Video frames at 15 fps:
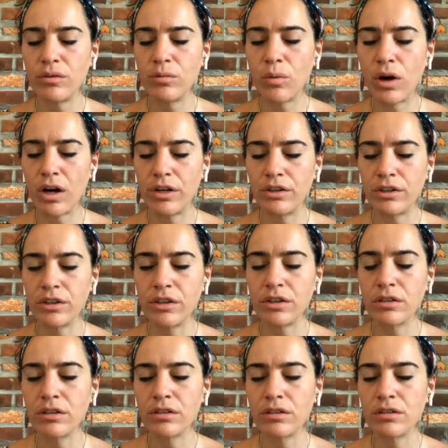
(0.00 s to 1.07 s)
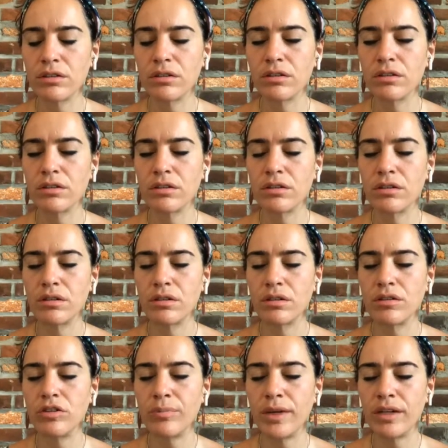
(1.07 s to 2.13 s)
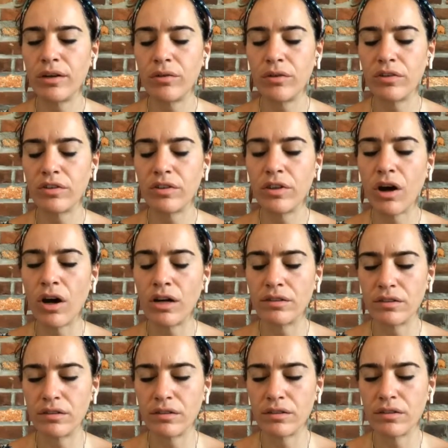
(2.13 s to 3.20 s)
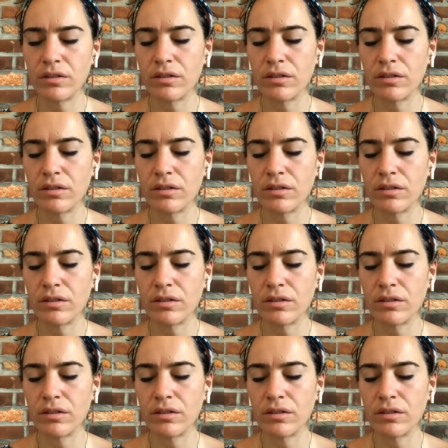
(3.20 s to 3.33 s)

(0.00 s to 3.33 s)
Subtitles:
wander. You may notice thoughts